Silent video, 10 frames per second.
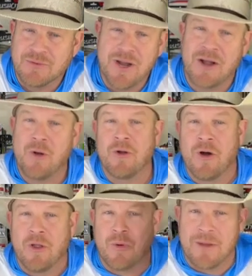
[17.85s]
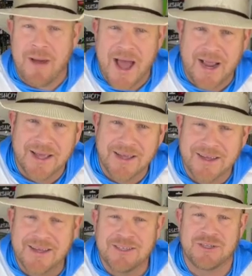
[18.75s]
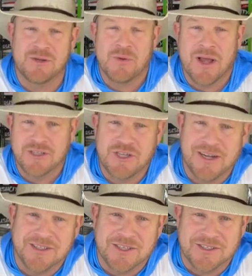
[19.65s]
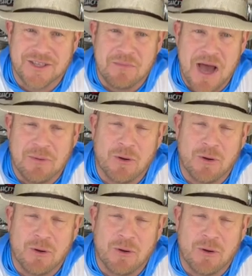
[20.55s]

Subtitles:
We're not going all the way back to Genesis in the Bible.